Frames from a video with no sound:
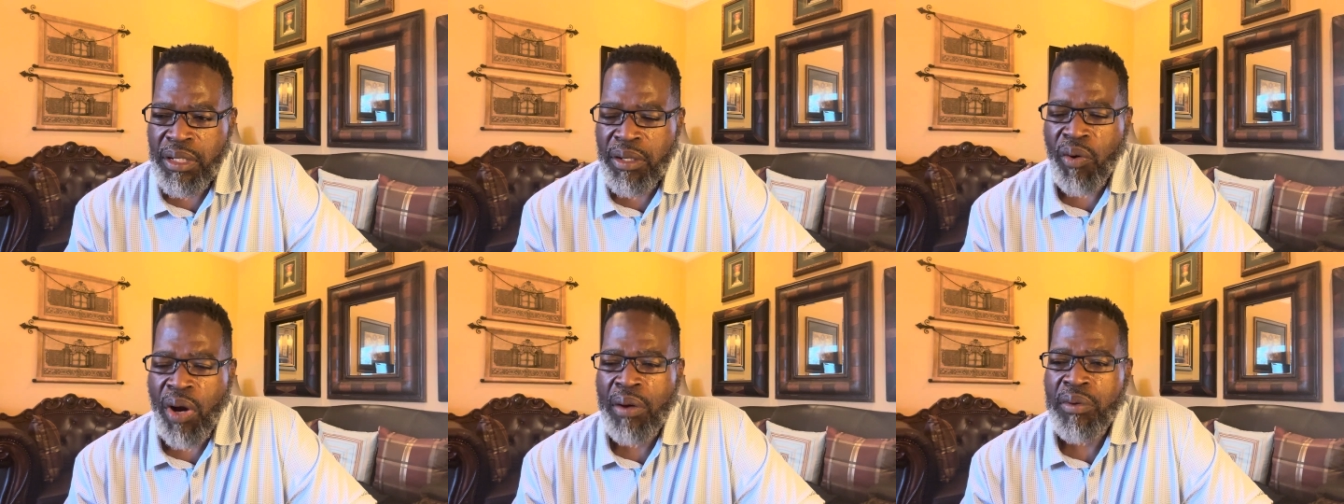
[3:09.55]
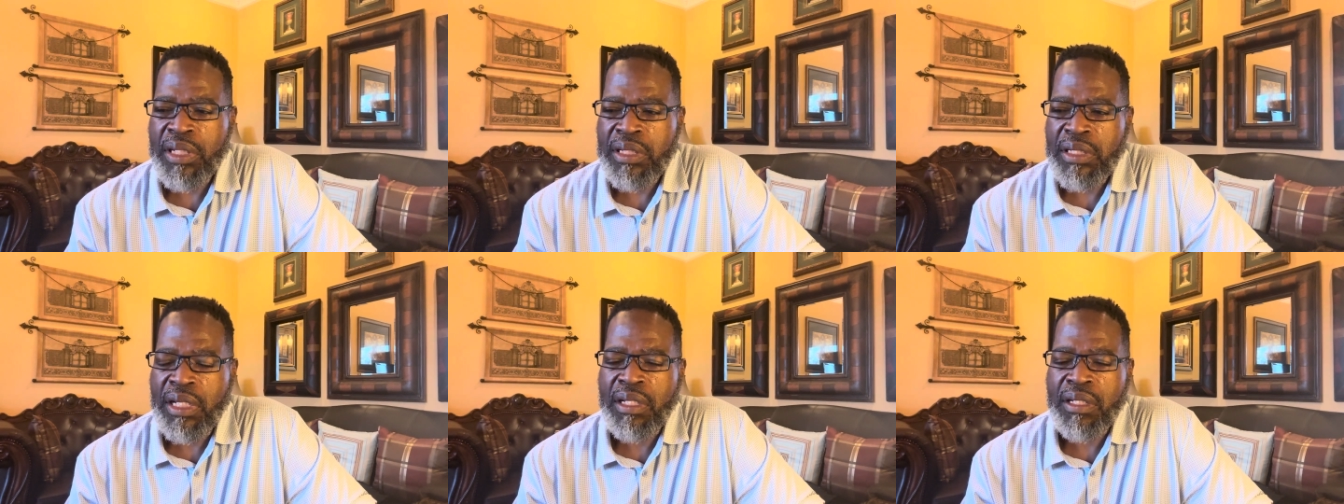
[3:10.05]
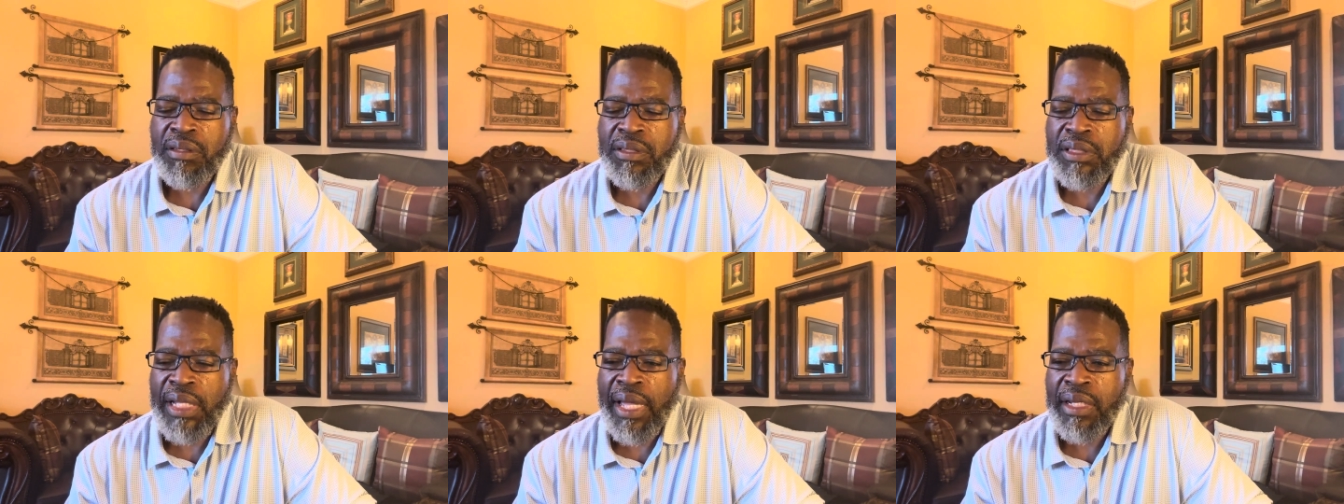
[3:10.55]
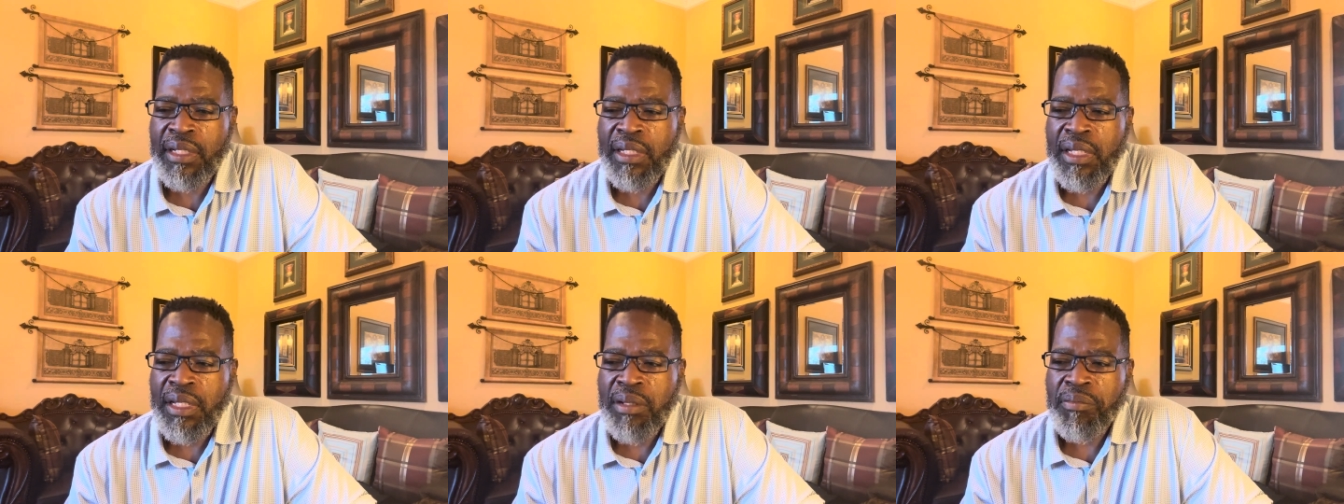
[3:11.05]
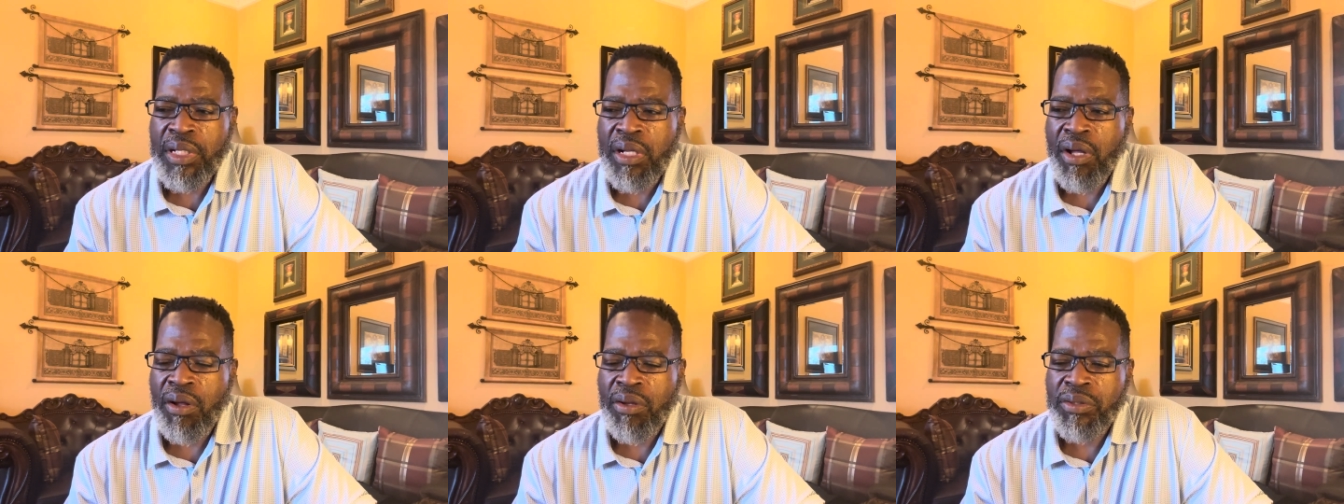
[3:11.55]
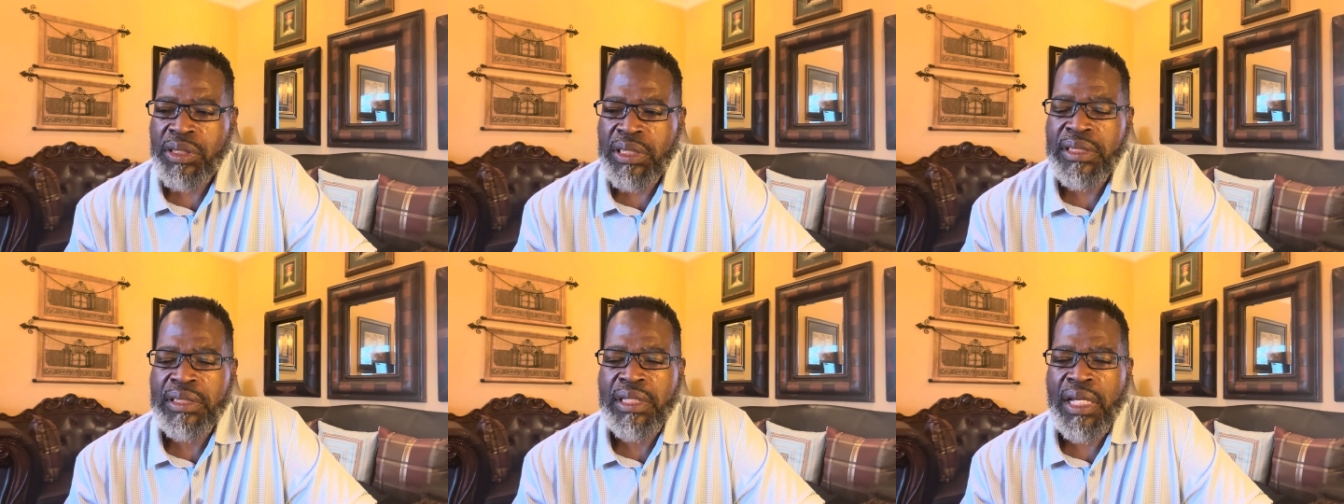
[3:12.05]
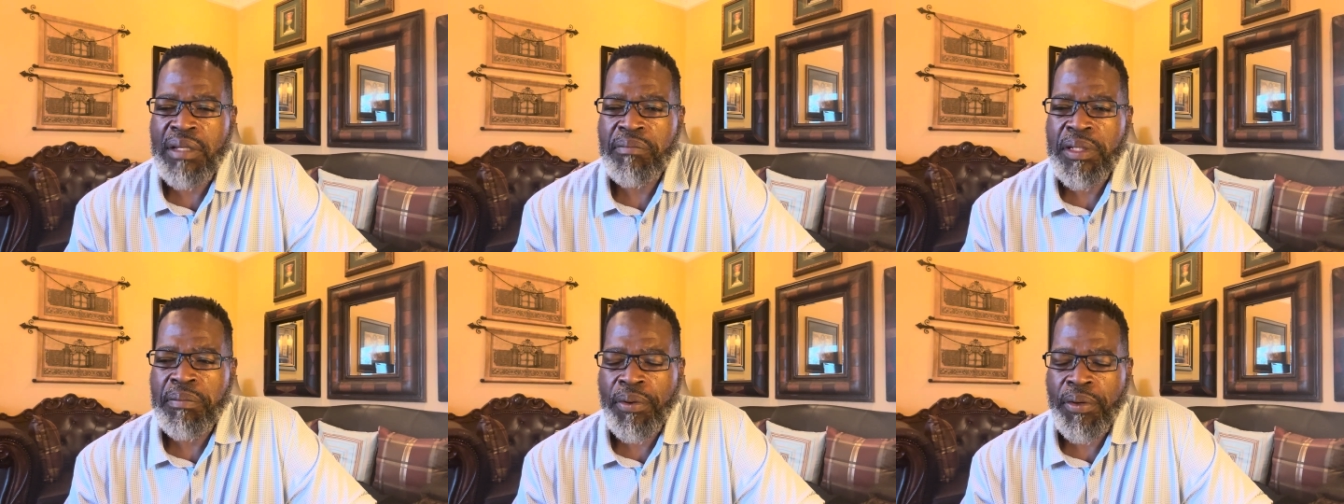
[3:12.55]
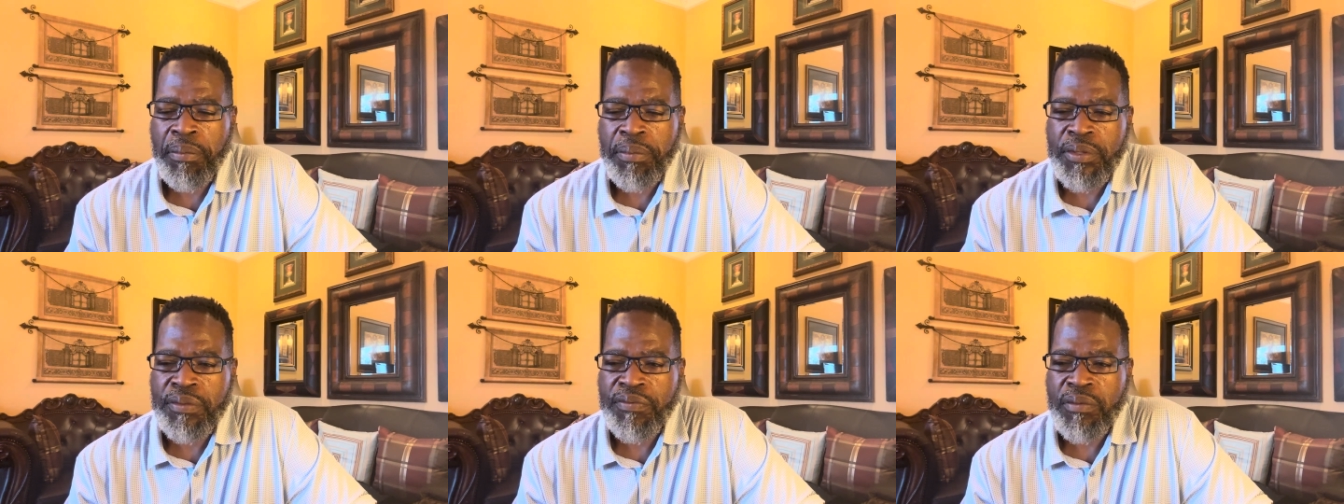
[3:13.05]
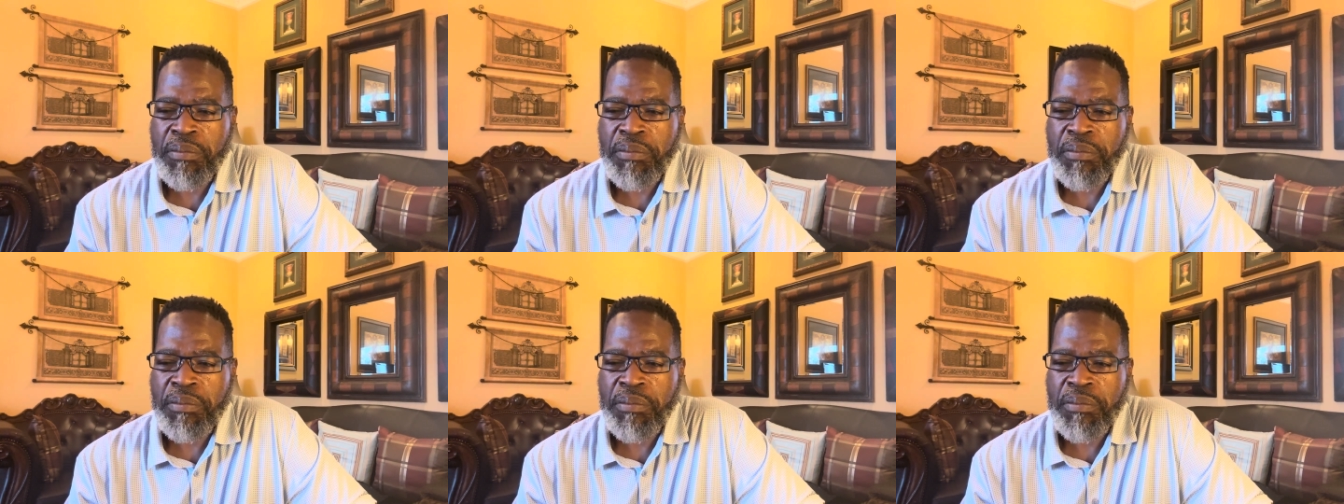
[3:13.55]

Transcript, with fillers: Why would he tell us that? Because he's saying be purposeful,